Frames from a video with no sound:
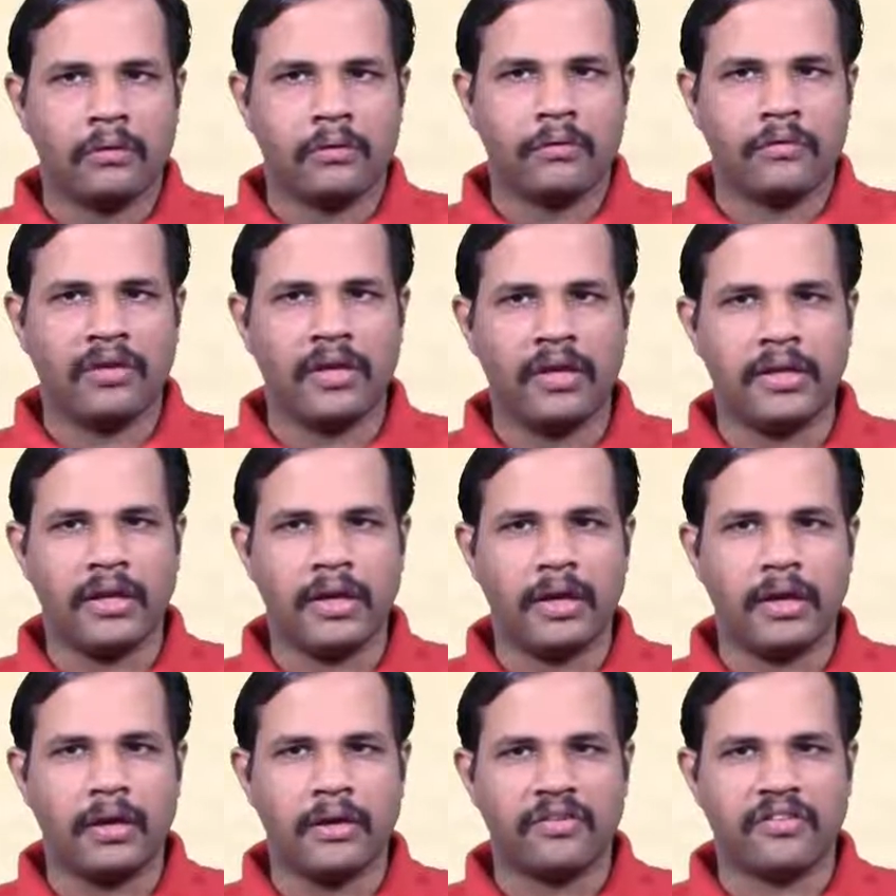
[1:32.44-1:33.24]
See
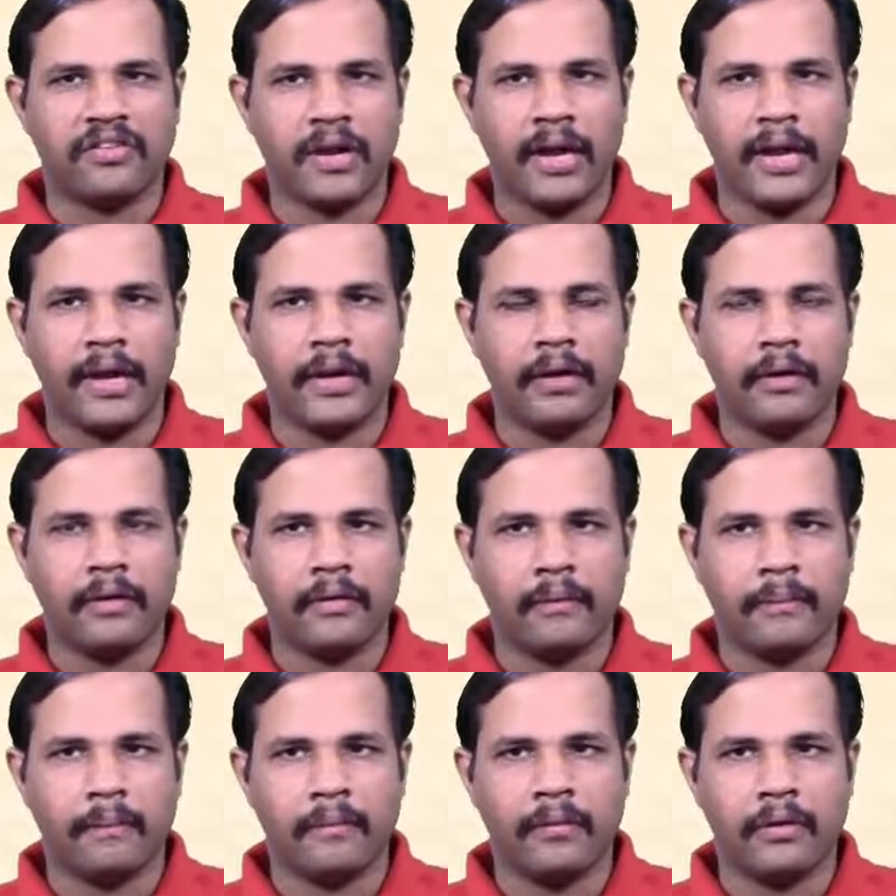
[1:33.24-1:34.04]
the
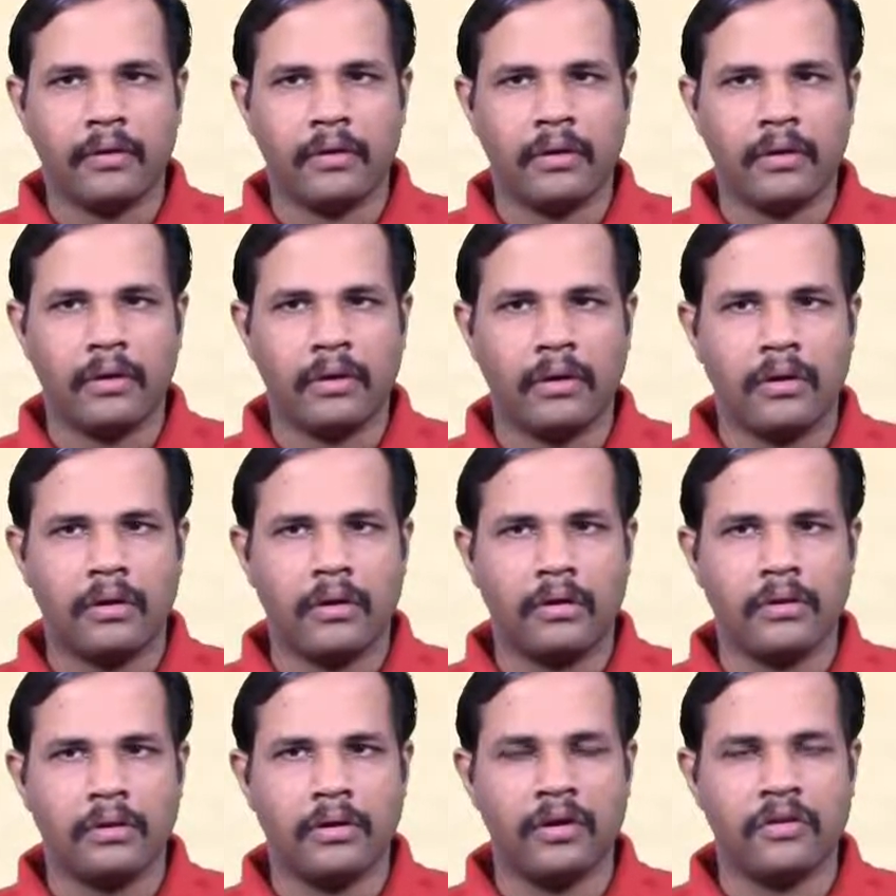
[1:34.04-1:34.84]
slide.
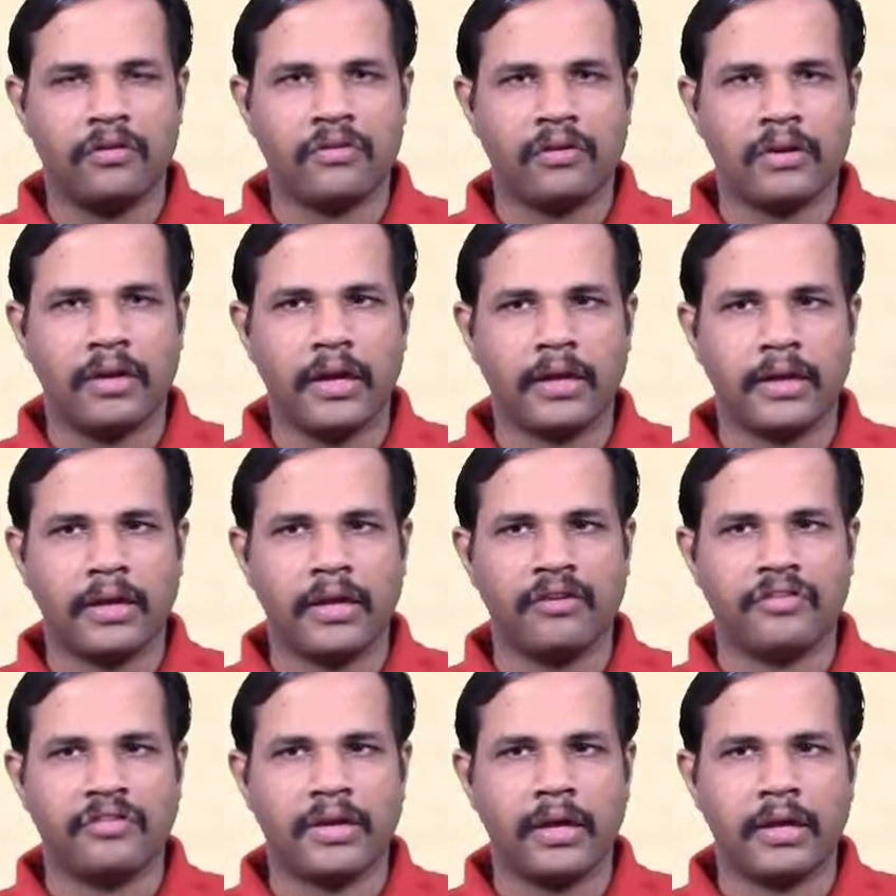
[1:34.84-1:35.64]
This data
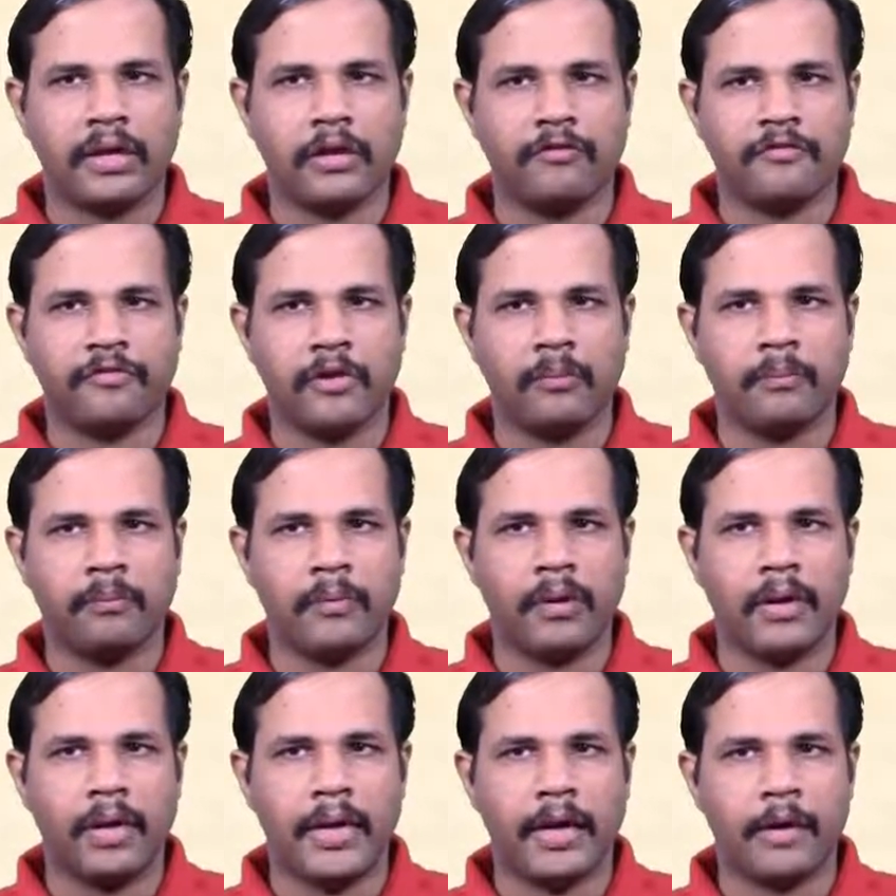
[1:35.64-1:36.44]
is taken from
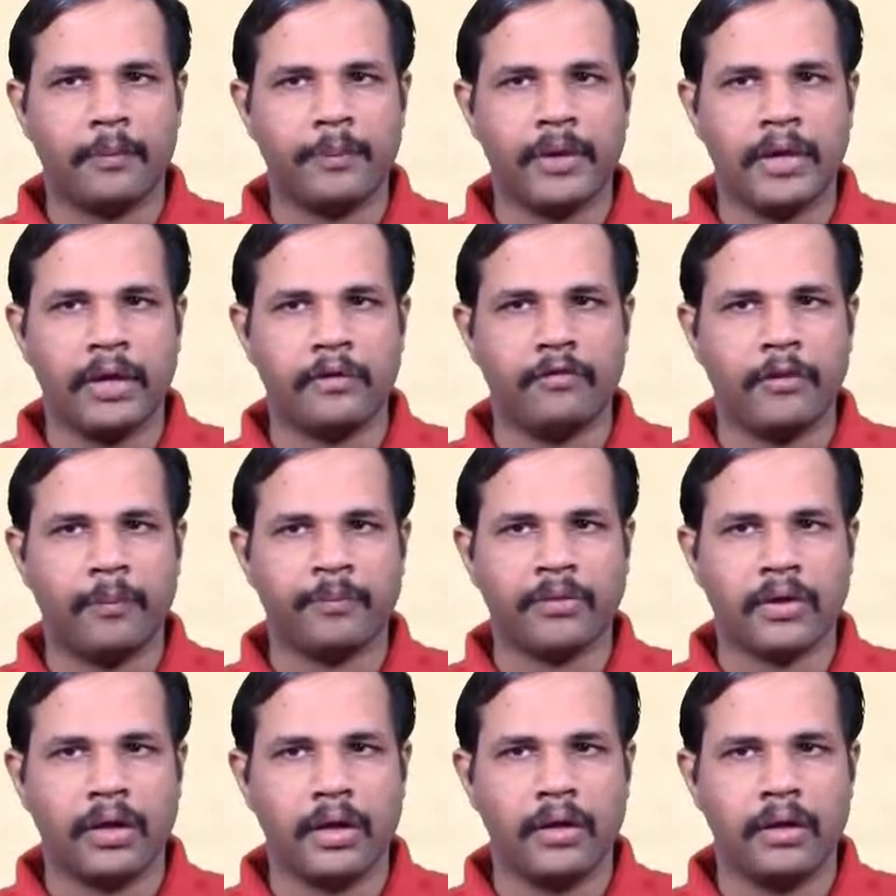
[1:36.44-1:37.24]
RBI
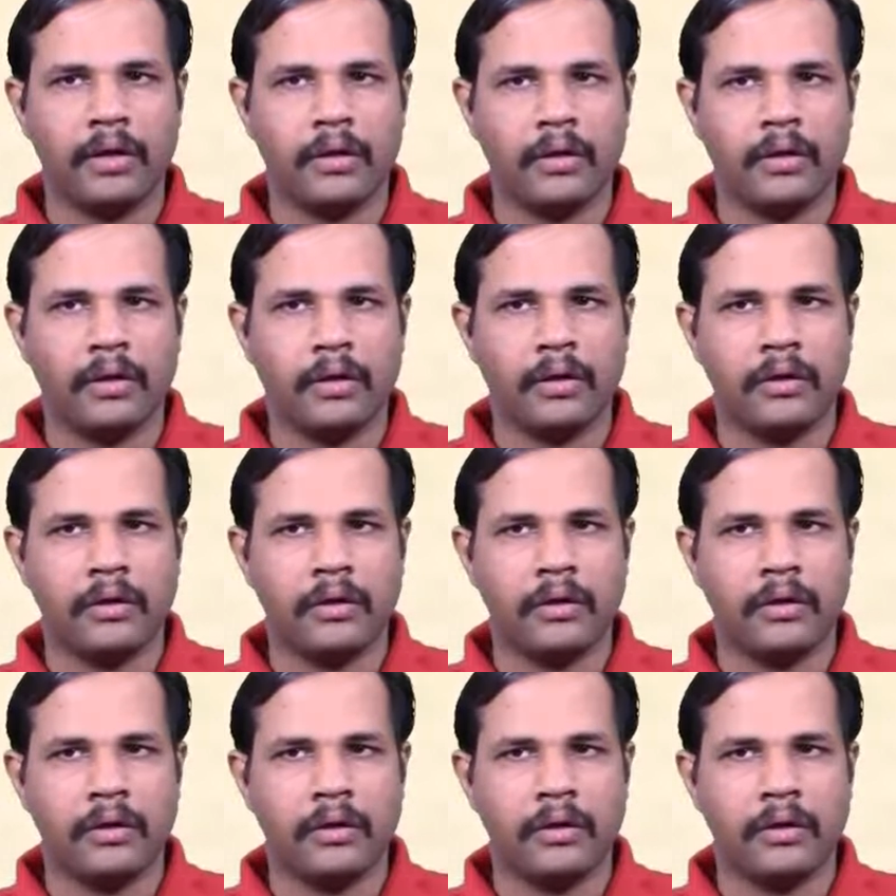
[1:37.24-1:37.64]
website.